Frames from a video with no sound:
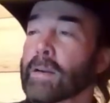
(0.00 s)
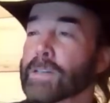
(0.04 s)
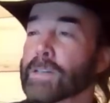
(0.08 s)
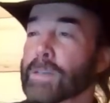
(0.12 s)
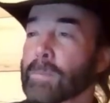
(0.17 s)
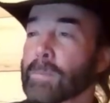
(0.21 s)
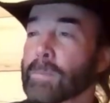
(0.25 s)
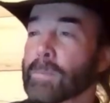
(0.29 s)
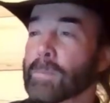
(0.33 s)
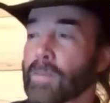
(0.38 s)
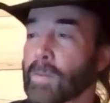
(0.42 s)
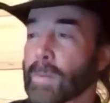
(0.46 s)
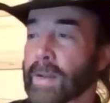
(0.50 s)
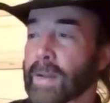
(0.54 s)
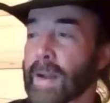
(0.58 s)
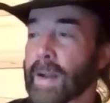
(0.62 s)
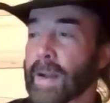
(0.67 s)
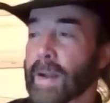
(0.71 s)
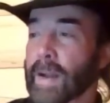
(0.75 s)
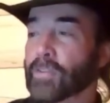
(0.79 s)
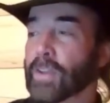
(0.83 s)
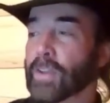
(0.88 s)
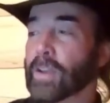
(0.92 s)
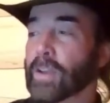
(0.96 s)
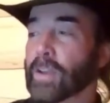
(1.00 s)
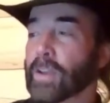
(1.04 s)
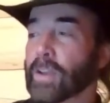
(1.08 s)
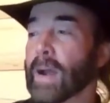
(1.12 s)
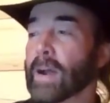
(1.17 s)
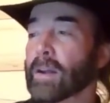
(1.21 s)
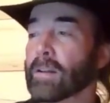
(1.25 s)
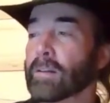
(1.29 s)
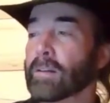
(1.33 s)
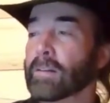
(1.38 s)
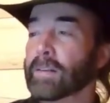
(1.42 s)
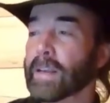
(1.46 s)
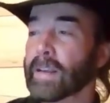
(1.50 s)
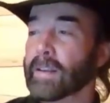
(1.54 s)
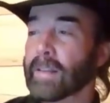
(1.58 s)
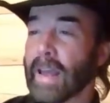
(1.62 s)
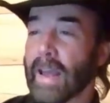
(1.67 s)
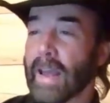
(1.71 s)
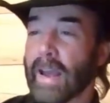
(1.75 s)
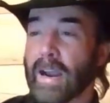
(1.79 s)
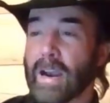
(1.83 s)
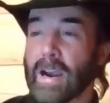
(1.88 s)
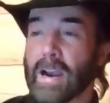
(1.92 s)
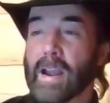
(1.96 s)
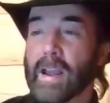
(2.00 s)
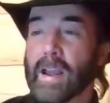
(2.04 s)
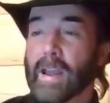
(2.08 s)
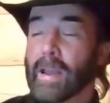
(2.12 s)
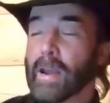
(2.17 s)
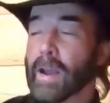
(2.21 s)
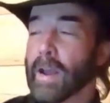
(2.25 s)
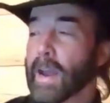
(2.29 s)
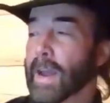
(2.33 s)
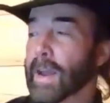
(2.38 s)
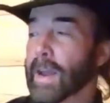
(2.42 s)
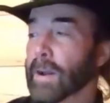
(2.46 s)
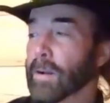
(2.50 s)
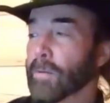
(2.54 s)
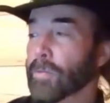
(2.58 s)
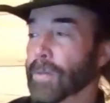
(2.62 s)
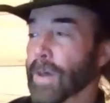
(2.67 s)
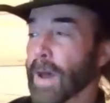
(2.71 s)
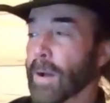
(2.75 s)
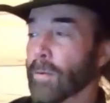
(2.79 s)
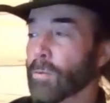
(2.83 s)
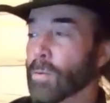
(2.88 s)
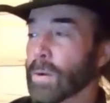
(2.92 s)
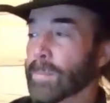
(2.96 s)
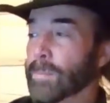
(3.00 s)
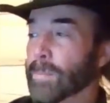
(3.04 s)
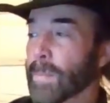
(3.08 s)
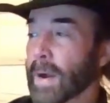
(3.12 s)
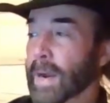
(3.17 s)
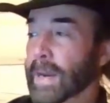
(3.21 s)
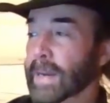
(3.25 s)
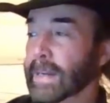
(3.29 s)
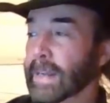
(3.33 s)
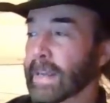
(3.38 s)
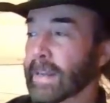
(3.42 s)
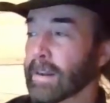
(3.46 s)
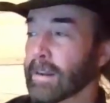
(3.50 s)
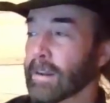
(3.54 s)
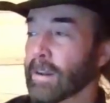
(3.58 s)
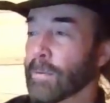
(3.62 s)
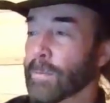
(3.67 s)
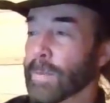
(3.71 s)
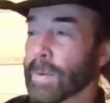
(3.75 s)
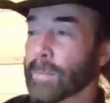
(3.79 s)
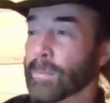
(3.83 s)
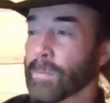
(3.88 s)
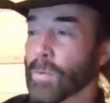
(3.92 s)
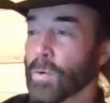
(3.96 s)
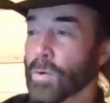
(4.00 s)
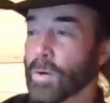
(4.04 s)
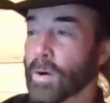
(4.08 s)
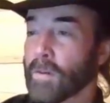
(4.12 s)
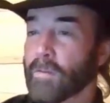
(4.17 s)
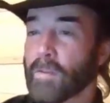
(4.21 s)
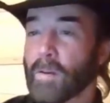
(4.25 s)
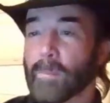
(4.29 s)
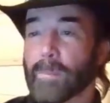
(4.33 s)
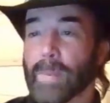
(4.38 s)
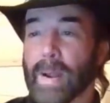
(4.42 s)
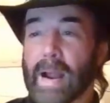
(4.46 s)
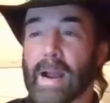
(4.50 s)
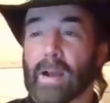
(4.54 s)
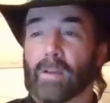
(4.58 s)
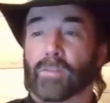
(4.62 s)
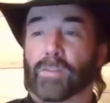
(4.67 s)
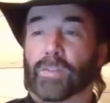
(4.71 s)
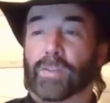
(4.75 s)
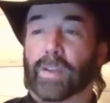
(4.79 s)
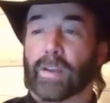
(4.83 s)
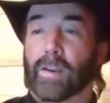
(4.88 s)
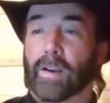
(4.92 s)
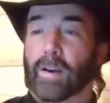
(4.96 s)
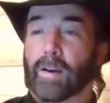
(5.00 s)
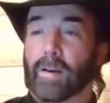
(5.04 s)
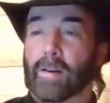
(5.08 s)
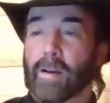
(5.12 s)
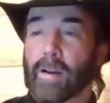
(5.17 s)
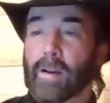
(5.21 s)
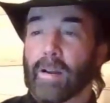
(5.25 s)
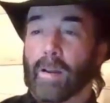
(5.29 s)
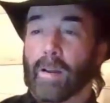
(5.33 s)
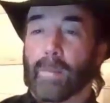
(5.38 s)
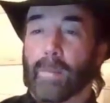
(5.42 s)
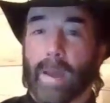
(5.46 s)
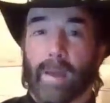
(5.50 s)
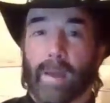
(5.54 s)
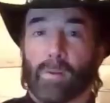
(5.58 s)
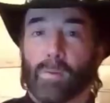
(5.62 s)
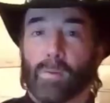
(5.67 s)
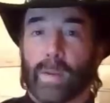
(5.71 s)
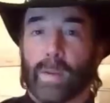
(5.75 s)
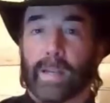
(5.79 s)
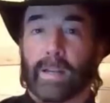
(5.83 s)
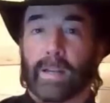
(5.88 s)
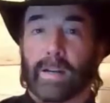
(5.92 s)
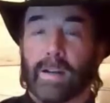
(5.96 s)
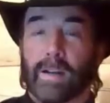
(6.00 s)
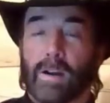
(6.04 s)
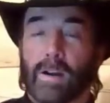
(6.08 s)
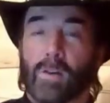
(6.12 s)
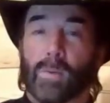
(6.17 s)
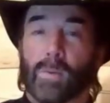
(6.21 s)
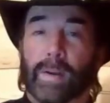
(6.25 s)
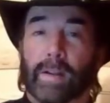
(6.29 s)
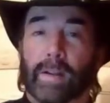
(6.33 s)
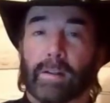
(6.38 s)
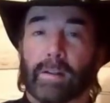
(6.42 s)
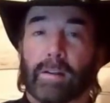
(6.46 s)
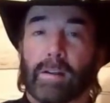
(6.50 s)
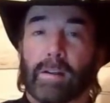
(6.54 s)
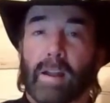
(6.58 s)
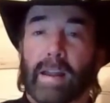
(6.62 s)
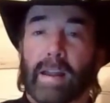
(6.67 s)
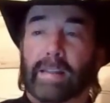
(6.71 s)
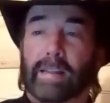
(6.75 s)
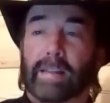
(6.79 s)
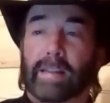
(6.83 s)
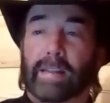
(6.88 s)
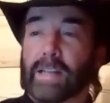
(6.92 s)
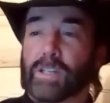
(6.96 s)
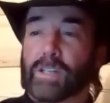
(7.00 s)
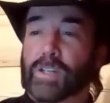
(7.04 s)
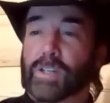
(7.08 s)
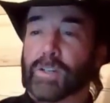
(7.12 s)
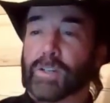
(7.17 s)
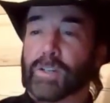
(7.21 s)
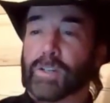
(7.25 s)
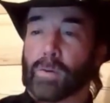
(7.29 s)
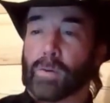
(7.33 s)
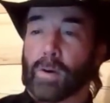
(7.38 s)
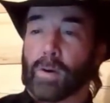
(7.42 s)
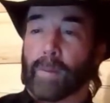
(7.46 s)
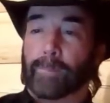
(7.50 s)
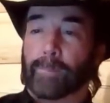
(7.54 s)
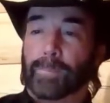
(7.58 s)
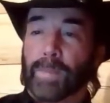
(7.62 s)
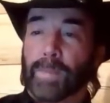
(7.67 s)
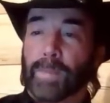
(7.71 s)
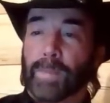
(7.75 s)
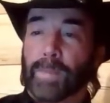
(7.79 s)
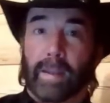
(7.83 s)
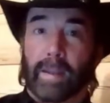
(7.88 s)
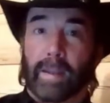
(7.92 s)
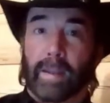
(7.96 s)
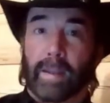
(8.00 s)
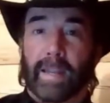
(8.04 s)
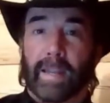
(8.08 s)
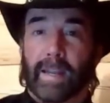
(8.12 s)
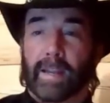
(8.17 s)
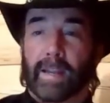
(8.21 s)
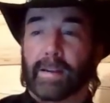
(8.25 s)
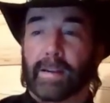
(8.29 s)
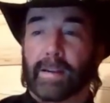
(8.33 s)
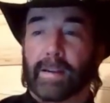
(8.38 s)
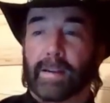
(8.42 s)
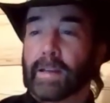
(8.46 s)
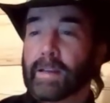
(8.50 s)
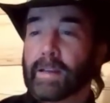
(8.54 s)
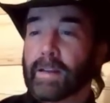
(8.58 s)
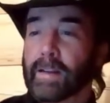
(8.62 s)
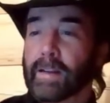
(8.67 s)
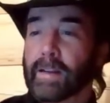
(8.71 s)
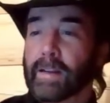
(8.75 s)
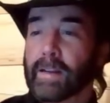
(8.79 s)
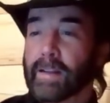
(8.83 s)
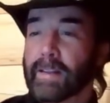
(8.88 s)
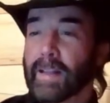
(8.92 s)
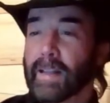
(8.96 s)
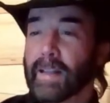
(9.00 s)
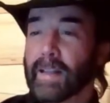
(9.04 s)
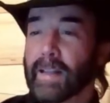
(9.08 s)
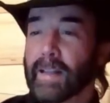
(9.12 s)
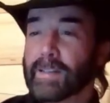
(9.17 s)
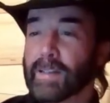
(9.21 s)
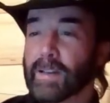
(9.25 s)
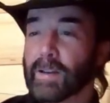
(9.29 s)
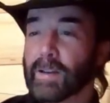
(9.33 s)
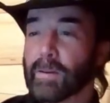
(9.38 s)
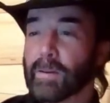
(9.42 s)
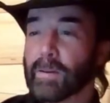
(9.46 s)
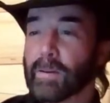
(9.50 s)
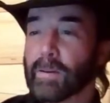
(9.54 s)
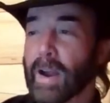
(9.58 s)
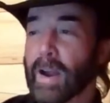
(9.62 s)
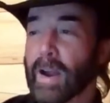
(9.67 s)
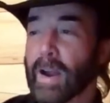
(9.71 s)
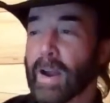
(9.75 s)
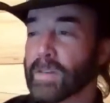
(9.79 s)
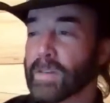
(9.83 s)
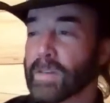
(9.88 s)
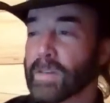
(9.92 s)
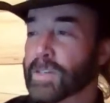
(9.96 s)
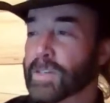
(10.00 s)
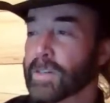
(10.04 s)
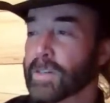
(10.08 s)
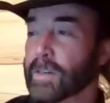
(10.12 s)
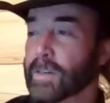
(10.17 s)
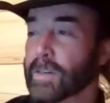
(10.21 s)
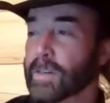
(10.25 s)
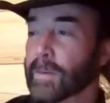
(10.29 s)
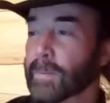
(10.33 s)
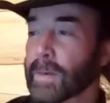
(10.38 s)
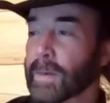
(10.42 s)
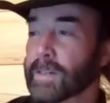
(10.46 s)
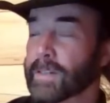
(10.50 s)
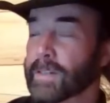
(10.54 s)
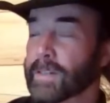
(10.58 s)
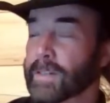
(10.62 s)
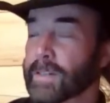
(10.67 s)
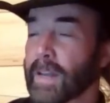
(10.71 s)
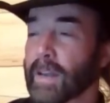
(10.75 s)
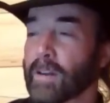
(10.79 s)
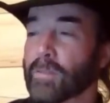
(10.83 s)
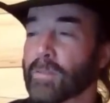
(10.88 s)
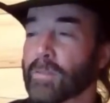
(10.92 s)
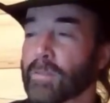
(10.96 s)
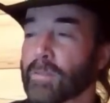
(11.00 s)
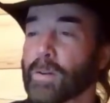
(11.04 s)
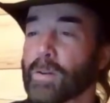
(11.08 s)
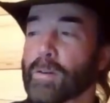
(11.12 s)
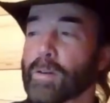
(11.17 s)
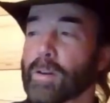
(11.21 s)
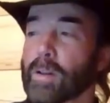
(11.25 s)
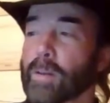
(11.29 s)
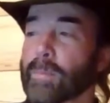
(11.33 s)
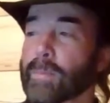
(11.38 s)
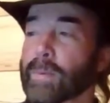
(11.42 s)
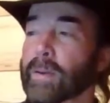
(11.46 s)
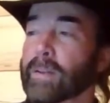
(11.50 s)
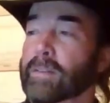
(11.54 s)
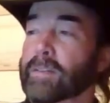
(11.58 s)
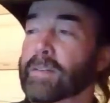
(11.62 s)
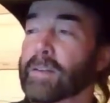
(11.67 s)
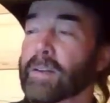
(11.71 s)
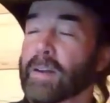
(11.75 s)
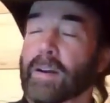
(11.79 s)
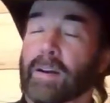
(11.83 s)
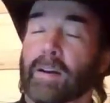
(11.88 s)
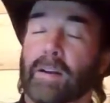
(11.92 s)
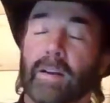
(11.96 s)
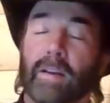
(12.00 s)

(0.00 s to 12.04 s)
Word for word: Some of you have been asking about looking there, and I thought we might get a little bit more of a bounce here about a week ago when it looked like that storm Ian that ravaged my state of Florida, but